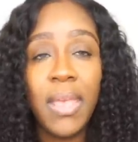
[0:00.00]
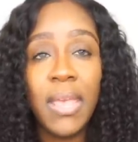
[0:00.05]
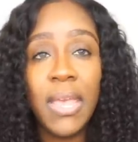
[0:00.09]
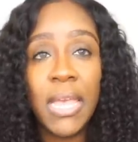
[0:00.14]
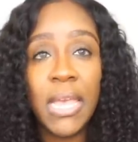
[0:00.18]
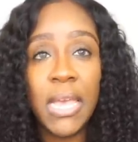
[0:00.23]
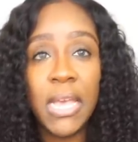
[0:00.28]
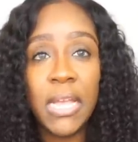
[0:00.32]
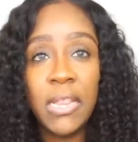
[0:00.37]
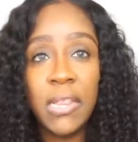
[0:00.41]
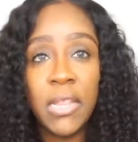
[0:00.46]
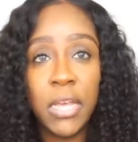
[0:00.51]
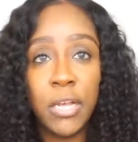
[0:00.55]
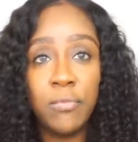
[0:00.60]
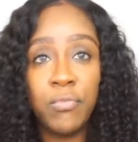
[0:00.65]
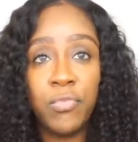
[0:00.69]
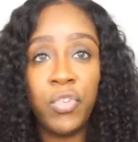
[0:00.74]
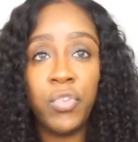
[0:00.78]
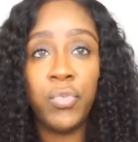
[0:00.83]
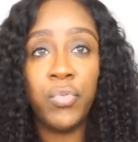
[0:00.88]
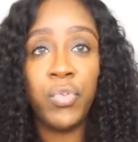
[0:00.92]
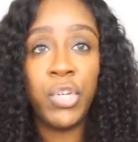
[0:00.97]
get them
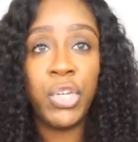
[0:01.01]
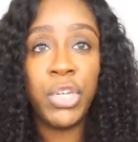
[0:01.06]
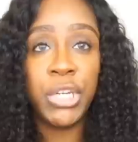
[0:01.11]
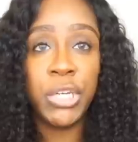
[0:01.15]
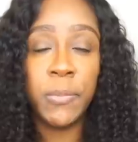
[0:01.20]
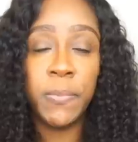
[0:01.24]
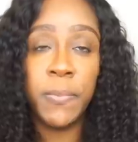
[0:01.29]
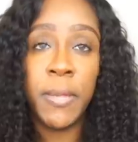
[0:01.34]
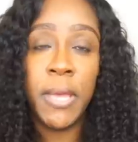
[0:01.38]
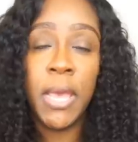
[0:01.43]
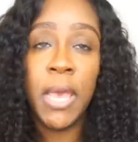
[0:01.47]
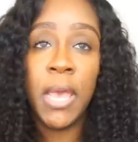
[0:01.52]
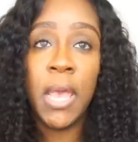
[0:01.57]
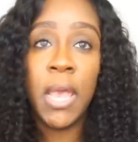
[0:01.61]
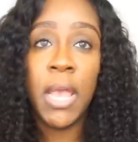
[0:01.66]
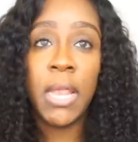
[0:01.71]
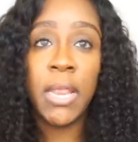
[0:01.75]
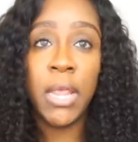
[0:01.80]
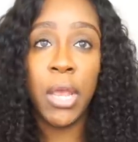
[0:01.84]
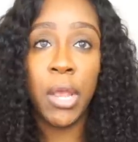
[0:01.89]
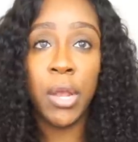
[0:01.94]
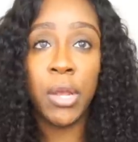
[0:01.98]
to ship
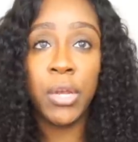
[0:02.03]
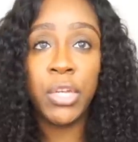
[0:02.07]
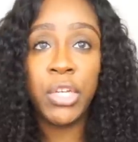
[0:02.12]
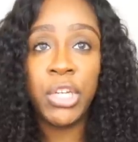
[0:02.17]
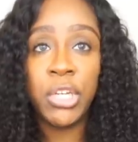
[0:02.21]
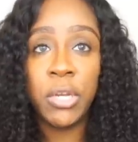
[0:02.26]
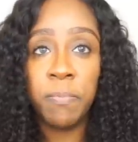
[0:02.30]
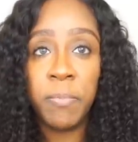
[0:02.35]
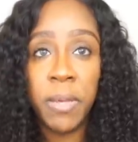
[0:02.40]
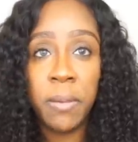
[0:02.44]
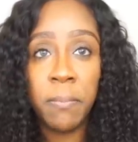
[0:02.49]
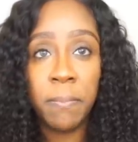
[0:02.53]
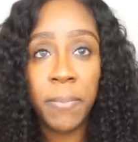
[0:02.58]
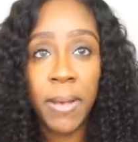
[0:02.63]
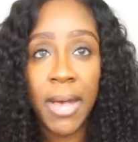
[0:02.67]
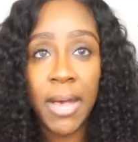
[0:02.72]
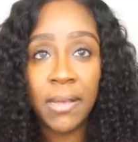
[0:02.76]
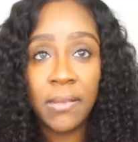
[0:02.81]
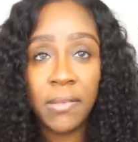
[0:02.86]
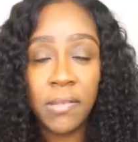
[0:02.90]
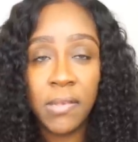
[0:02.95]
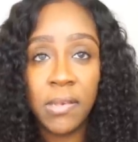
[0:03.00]
their shipping
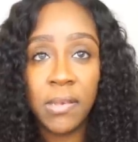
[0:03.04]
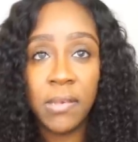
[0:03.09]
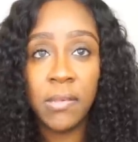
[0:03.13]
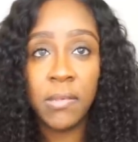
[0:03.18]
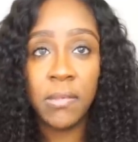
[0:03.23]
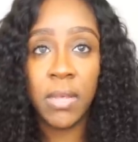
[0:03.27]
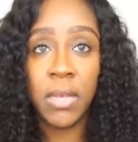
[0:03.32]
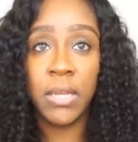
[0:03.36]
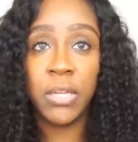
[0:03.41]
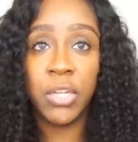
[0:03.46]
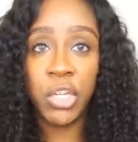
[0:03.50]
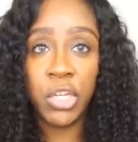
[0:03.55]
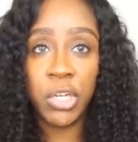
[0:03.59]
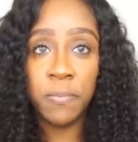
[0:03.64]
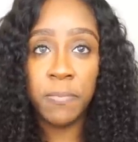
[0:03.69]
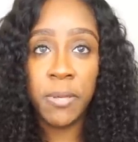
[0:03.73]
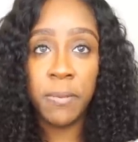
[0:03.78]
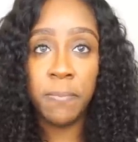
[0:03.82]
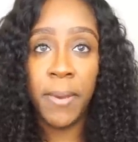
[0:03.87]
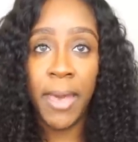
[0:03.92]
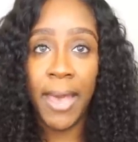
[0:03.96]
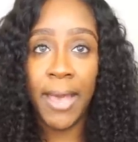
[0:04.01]
boxes and
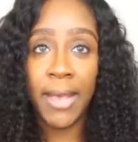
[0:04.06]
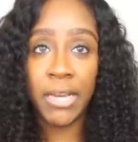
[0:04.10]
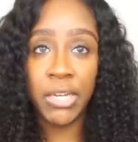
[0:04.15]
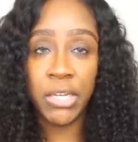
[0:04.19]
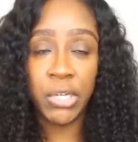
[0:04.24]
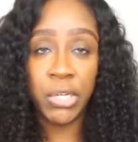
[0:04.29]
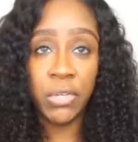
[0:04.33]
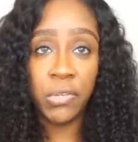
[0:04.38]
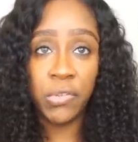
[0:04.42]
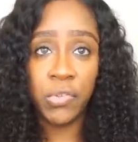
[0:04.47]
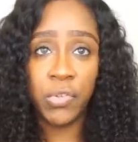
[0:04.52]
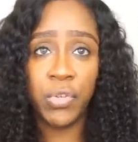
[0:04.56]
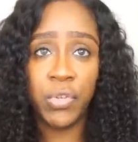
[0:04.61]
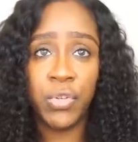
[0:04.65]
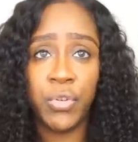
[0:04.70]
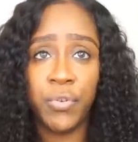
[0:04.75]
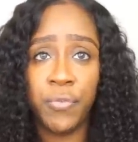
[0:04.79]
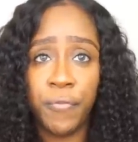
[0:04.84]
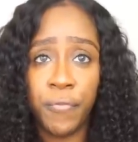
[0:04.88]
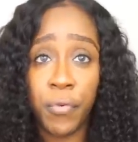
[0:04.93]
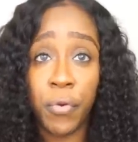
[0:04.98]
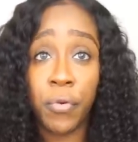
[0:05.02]
shipping packages to
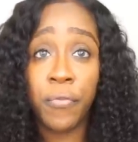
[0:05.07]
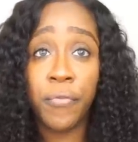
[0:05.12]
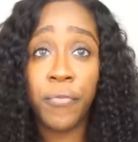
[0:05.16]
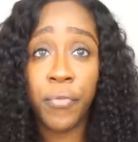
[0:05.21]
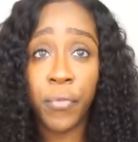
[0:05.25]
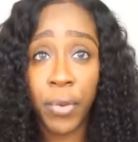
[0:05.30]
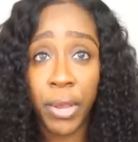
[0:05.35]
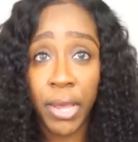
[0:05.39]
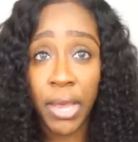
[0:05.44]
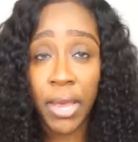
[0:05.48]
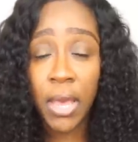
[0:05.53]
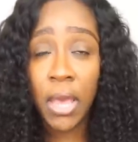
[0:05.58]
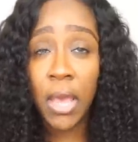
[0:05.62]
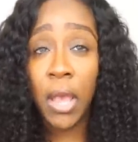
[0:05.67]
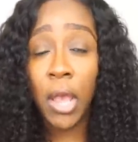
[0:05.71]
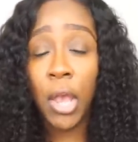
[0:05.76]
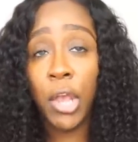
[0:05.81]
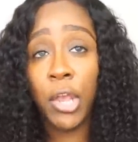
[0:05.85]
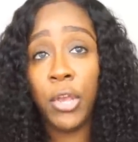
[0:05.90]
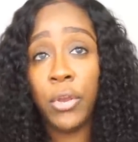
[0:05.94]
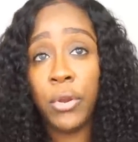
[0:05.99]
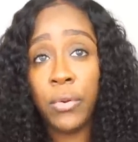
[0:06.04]
you for free.
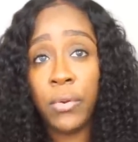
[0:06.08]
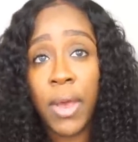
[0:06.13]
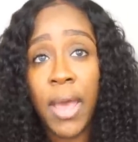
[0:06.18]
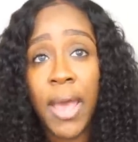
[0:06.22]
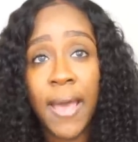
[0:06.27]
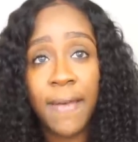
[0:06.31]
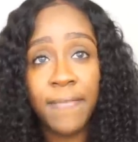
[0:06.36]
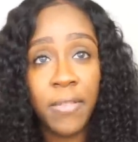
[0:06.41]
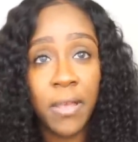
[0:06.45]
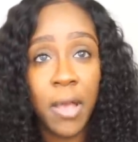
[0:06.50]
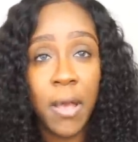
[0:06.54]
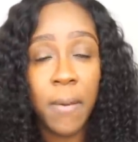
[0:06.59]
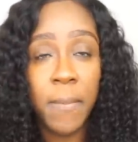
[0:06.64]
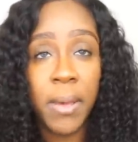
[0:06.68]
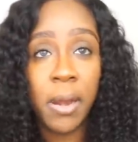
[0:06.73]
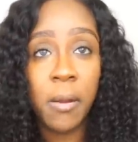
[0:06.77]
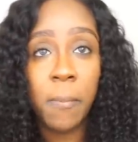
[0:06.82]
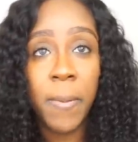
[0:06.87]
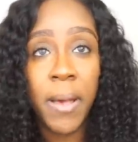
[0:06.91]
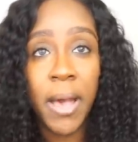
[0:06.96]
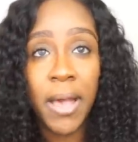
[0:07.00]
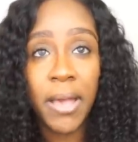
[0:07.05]
You do not have to come out
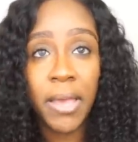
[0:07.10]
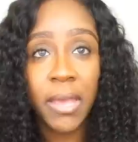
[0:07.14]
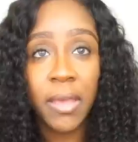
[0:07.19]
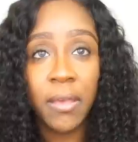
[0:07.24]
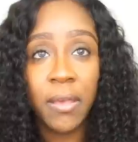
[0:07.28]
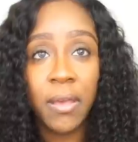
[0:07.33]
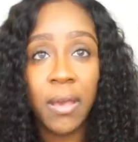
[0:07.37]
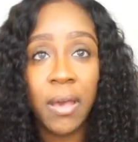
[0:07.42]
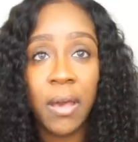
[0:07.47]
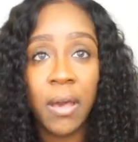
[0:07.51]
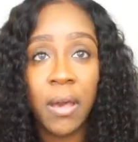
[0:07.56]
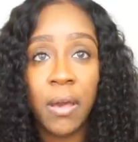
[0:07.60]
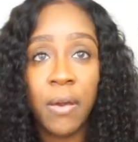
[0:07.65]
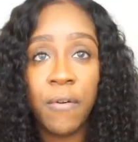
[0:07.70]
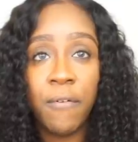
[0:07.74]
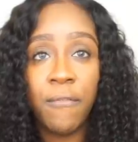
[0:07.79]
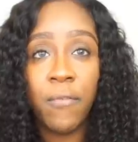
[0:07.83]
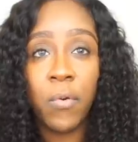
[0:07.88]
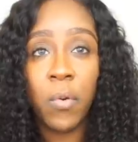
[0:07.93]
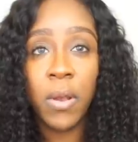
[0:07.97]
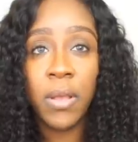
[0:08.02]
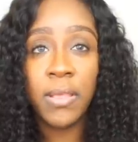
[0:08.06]
of pocket
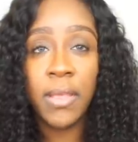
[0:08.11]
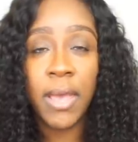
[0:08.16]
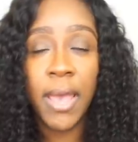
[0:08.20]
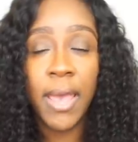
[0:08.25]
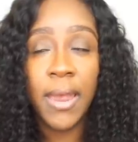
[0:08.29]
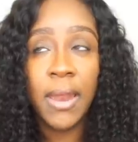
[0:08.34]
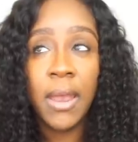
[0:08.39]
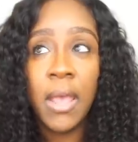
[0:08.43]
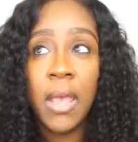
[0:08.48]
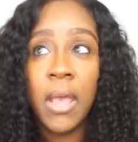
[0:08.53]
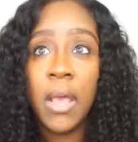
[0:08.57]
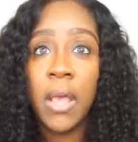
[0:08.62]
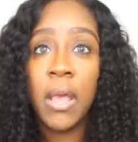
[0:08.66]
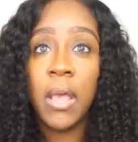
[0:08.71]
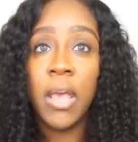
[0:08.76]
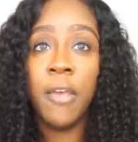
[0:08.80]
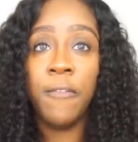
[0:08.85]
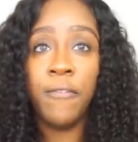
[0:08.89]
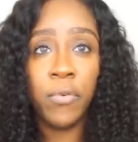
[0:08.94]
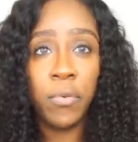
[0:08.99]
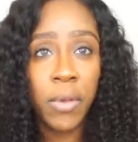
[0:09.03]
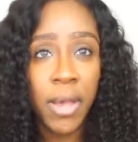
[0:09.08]
for that.
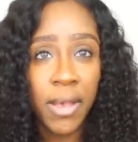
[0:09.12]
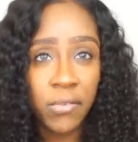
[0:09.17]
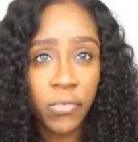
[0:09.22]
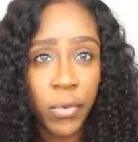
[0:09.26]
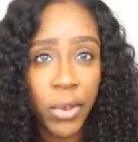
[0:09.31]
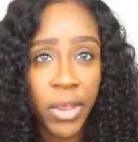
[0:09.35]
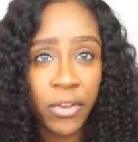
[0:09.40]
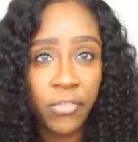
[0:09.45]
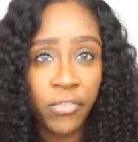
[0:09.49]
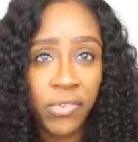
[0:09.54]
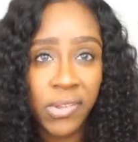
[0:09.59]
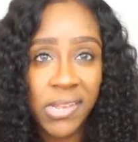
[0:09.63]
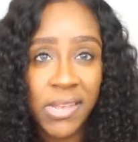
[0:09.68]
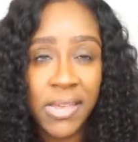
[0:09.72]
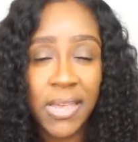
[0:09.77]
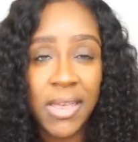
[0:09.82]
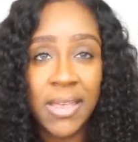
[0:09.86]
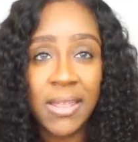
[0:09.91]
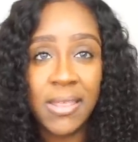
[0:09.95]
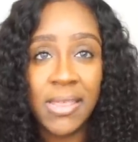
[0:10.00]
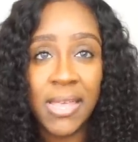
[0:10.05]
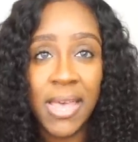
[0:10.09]
If you guys are interested
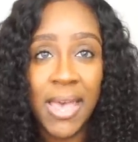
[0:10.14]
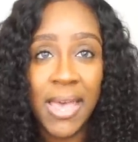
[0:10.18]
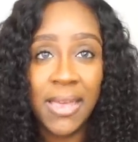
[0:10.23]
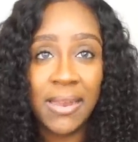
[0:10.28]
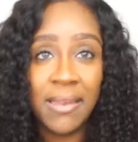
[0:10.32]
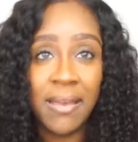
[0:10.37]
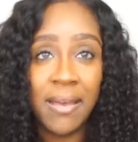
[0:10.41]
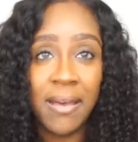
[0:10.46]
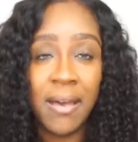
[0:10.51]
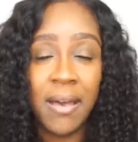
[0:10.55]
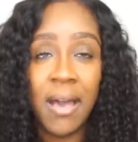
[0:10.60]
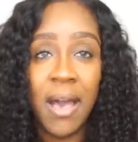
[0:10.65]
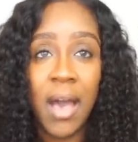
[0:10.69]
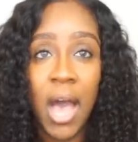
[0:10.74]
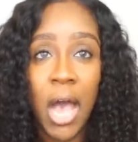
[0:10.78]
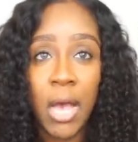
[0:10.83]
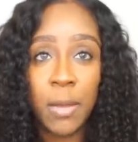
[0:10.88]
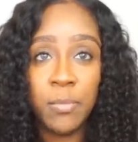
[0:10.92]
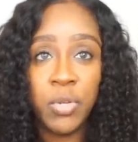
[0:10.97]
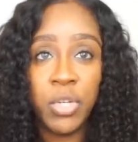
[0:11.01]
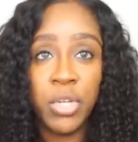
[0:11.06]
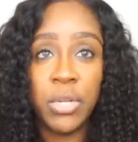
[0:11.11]
in that
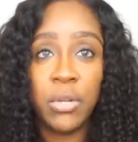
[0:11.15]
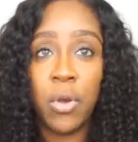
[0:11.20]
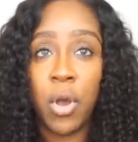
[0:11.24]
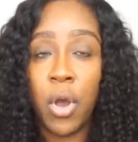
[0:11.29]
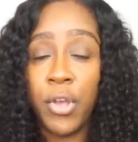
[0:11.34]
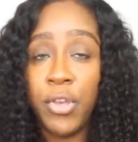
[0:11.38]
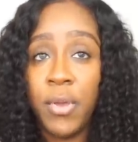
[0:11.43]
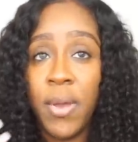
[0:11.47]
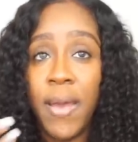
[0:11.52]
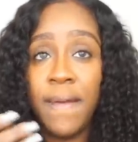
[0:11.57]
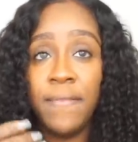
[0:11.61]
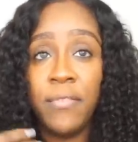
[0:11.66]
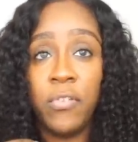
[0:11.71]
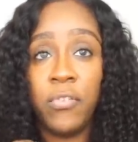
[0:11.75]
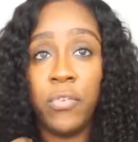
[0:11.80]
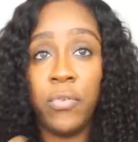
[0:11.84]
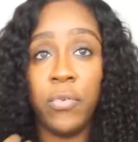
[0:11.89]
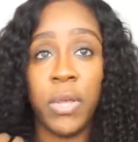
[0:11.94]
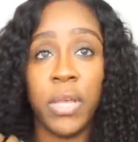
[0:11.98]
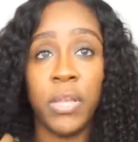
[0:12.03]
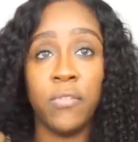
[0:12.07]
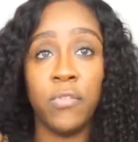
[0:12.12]
option, all you have to
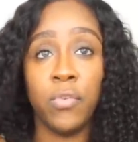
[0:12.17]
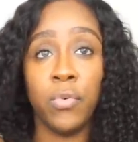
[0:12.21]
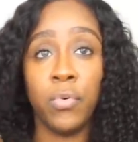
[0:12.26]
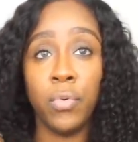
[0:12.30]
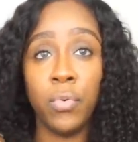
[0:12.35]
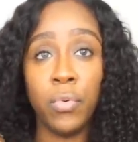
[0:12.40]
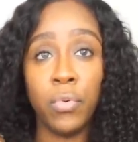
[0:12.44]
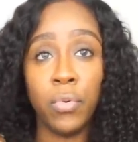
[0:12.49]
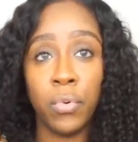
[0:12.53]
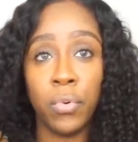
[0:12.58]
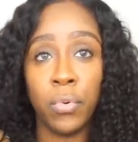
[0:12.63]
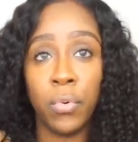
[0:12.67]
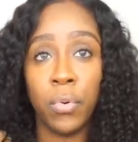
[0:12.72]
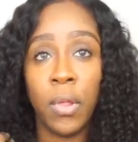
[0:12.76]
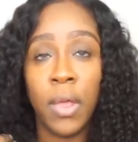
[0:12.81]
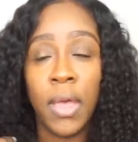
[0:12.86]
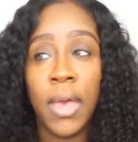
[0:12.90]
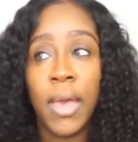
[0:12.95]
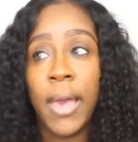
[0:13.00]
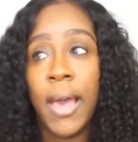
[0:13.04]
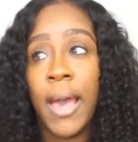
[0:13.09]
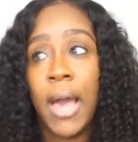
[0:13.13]
do is Google
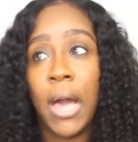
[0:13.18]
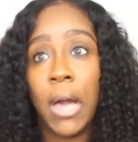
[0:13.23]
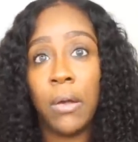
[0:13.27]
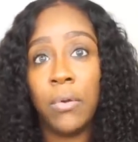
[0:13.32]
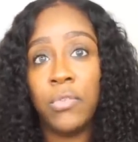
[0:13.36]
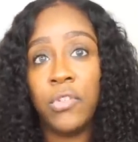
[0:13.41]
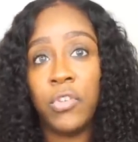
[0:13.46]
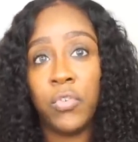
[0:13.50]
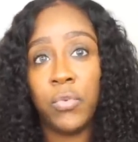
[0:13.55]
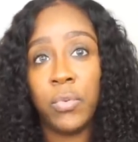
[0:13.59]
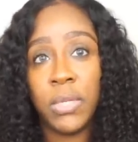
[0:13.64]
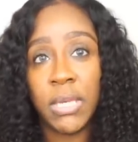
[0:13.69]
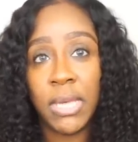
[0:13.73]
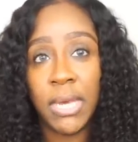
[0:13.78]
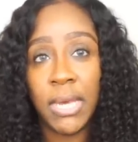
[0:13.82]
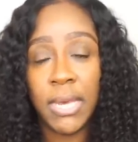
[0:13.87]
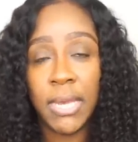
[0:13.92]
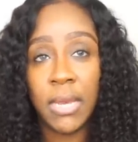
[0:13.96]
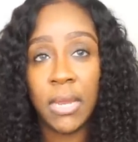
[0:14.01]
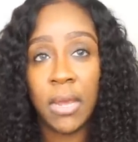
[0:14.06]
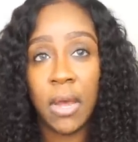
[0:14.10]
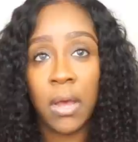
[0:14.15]
how to
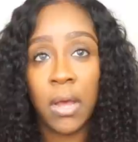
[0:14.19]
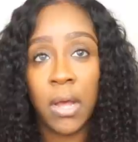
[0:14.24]
get